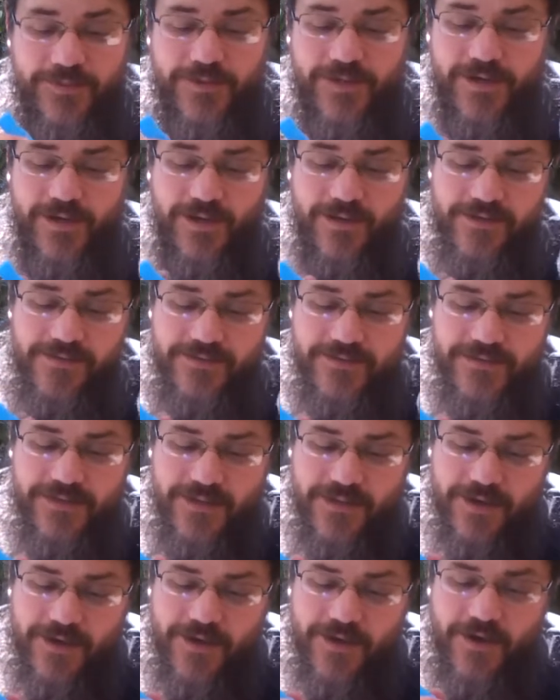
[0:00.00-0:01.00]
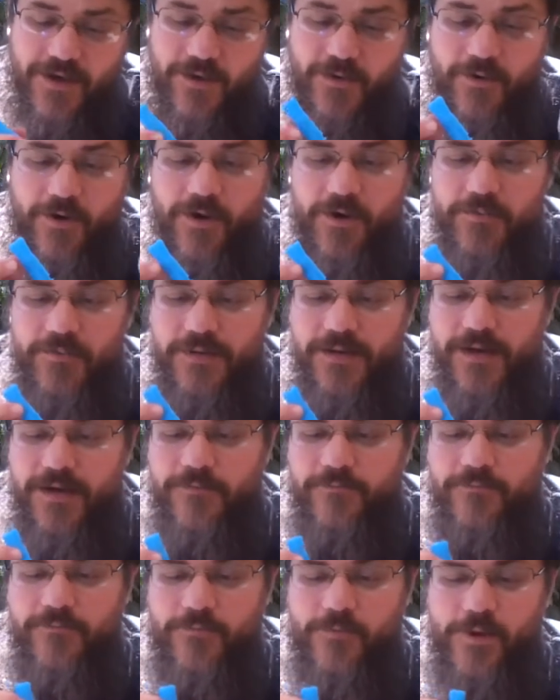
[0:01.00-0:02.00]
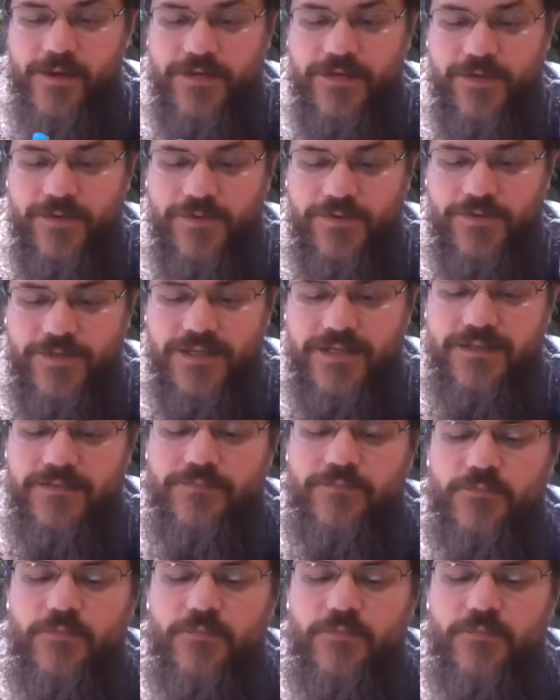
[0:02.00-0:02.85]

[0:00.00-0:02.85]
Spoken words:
on your clothes, or open it up for when you're using it.